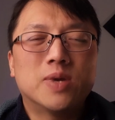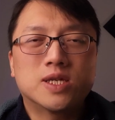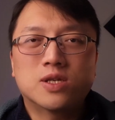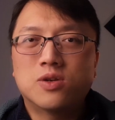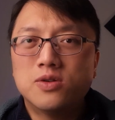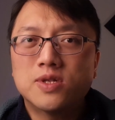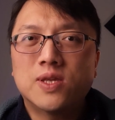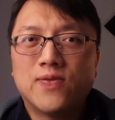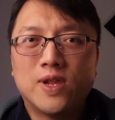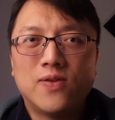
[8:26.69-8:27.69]

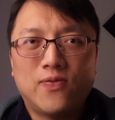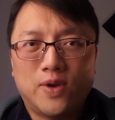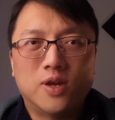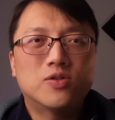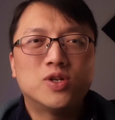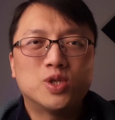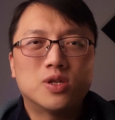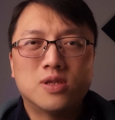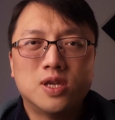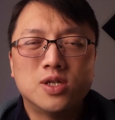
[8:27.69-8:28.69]
exclusively from
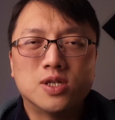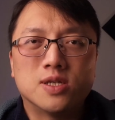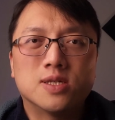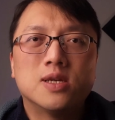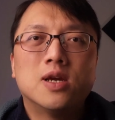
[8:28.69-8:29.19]
Christian teachings.